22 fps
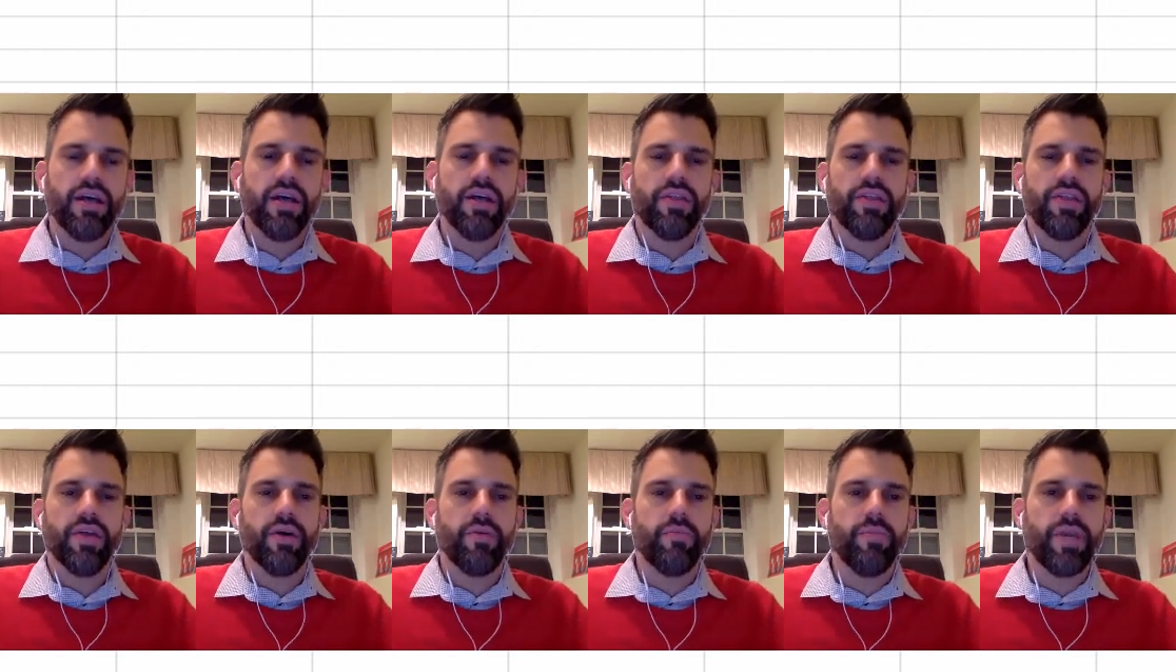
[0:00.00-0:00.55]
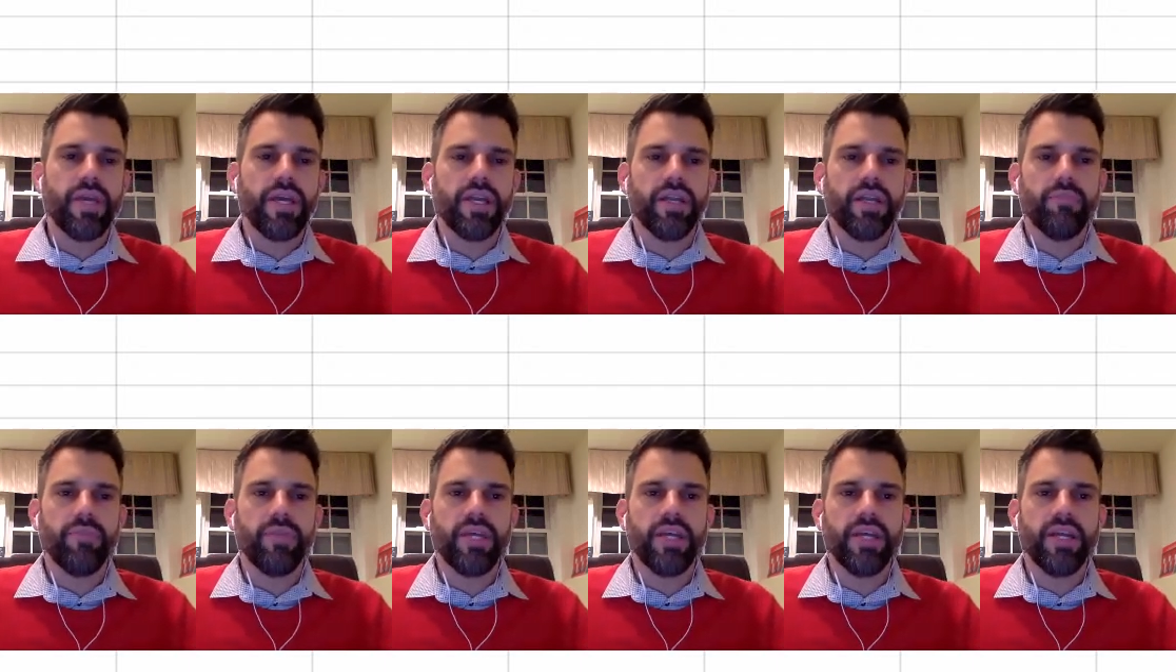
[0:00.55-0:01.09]
the
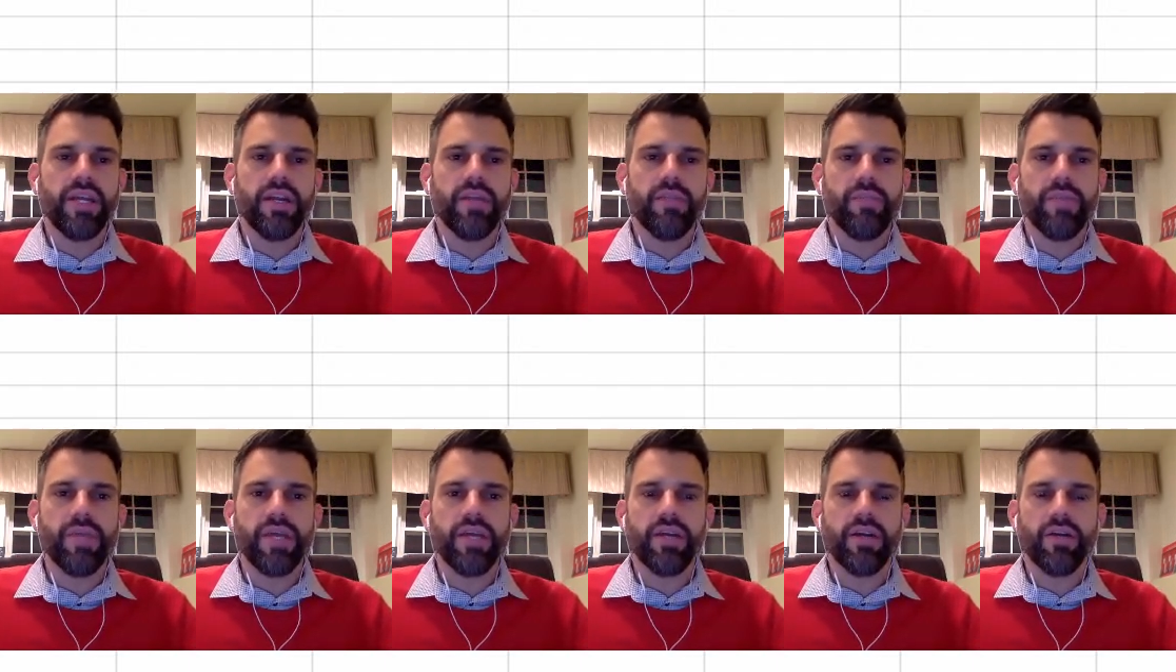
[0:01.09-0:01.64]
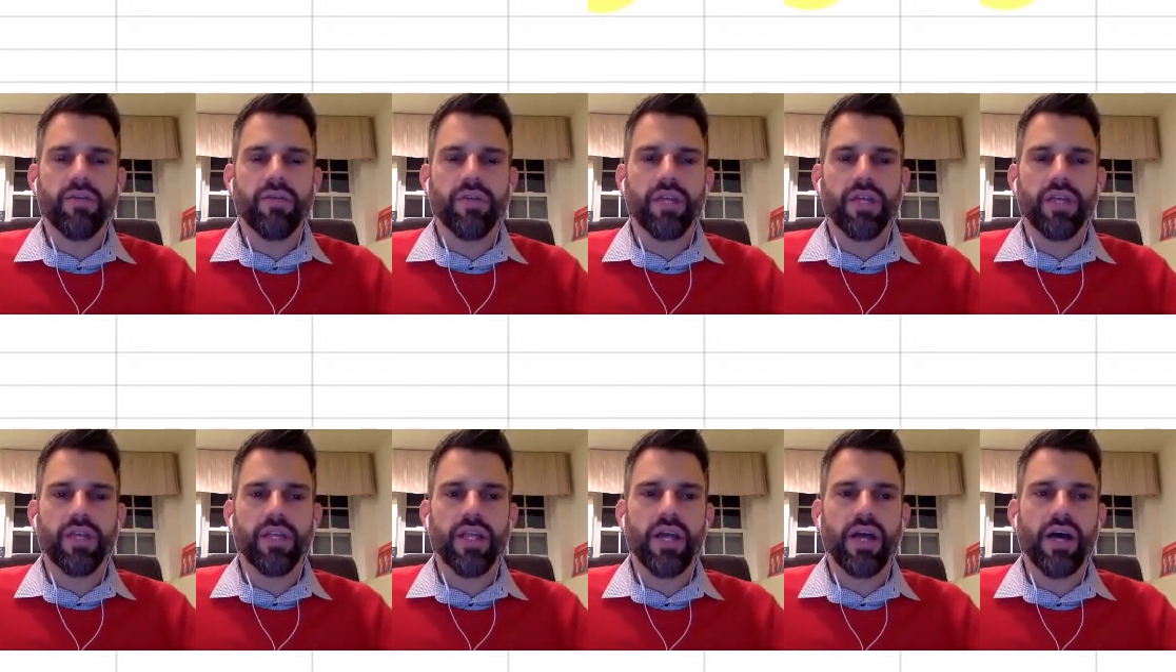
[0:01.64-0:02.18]
median and mean are
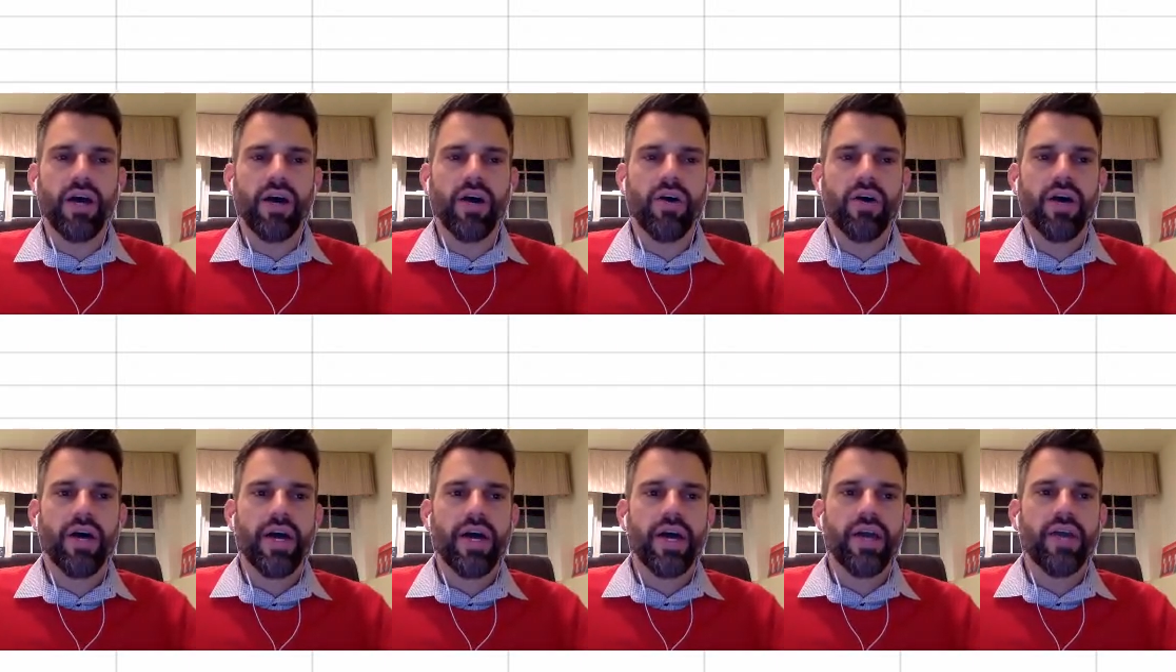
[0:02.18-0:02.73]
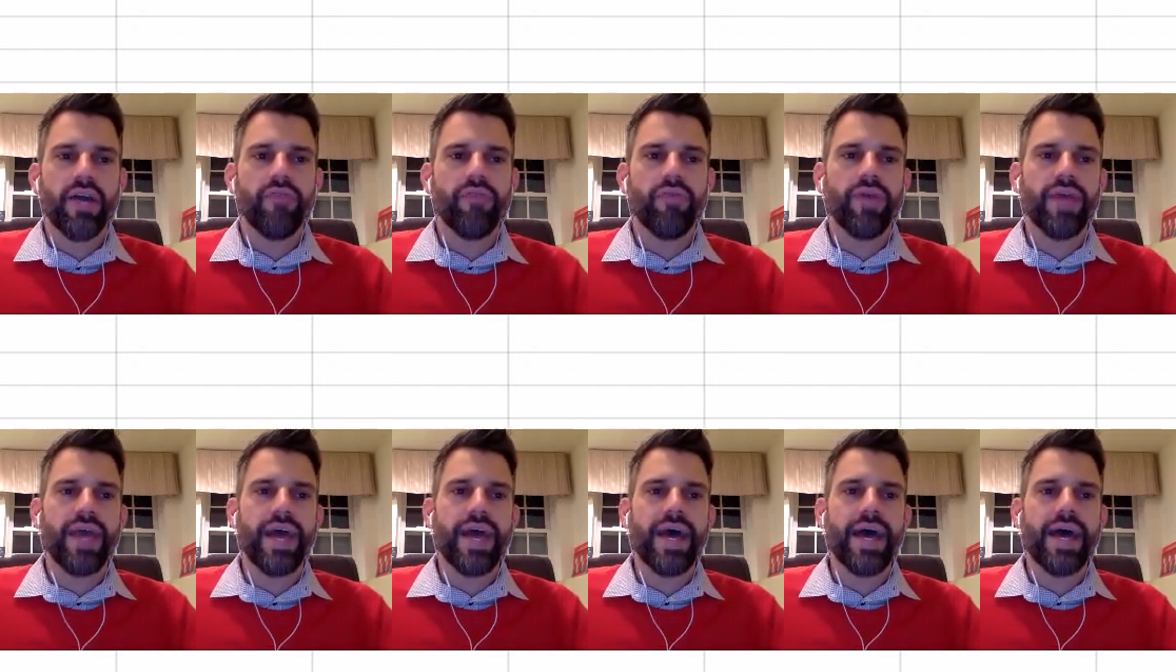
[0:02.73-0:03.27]
really low, and if
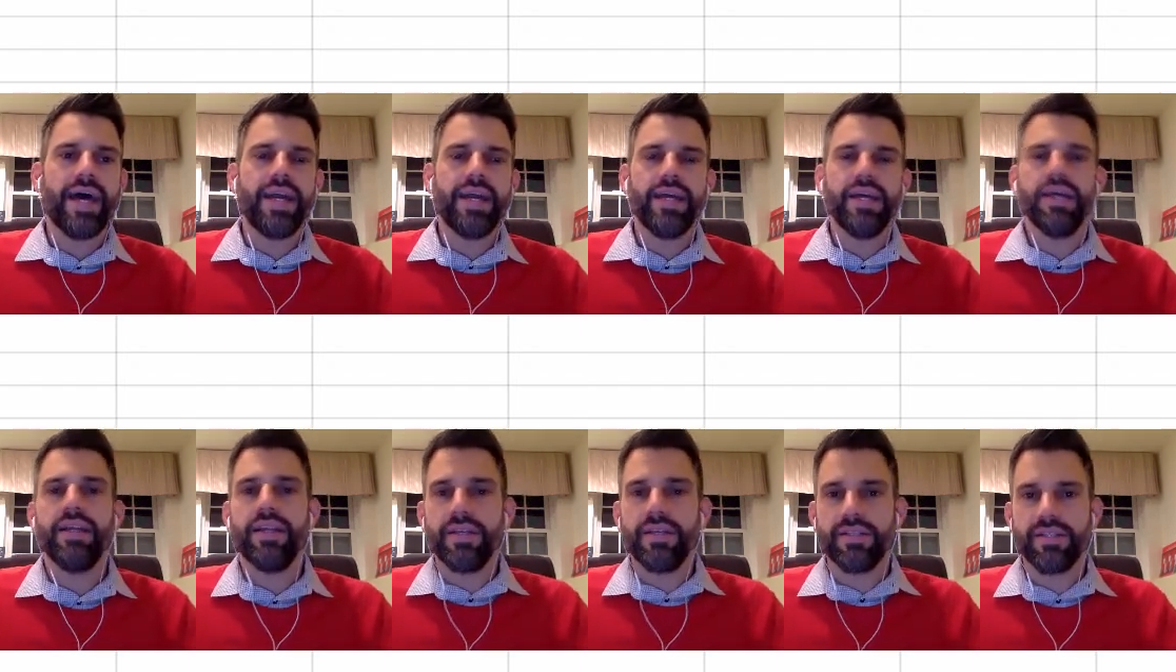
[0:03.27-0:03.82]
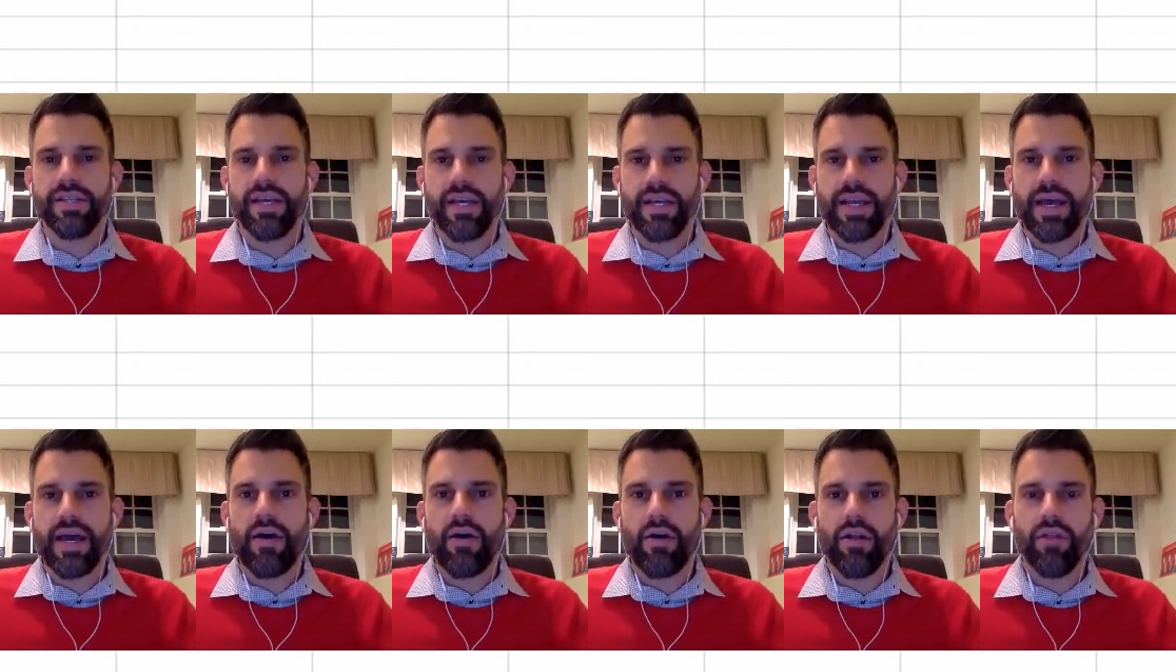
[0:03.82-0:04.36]
we add in, say
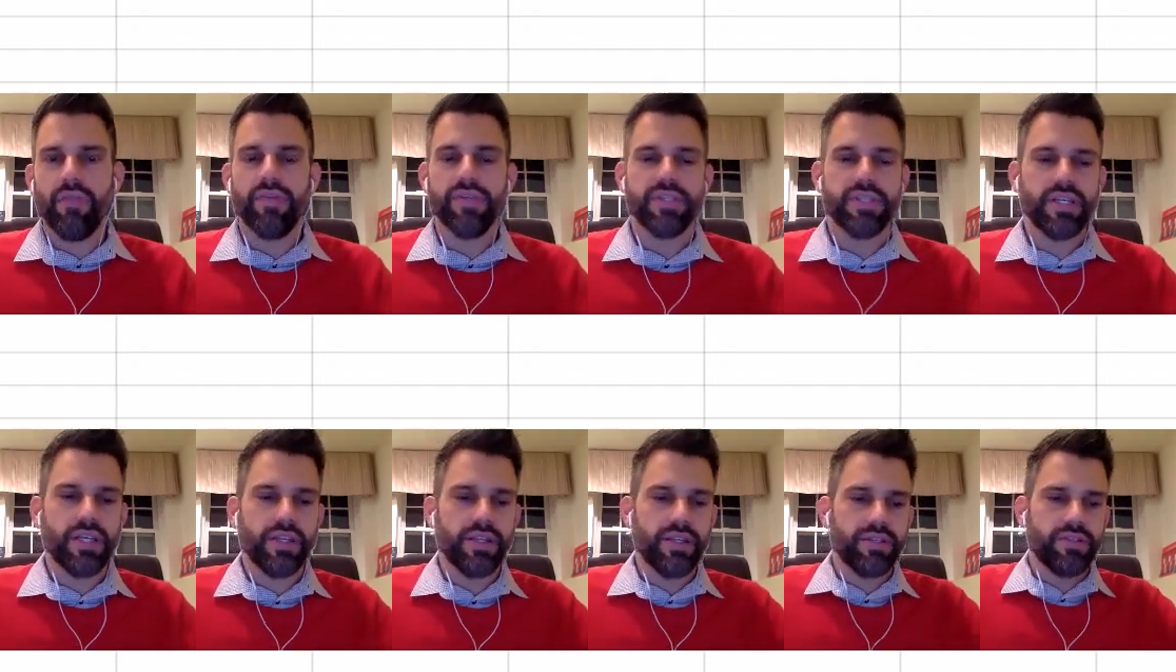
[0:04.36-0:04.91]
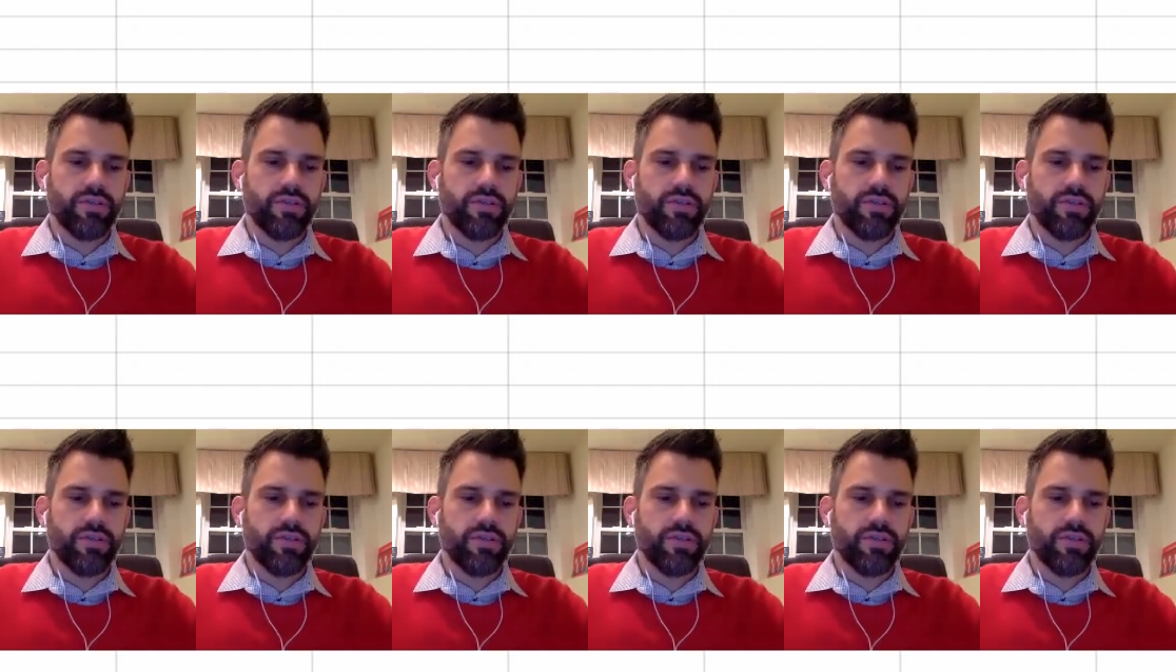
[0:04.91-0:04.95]
now all of a sudden the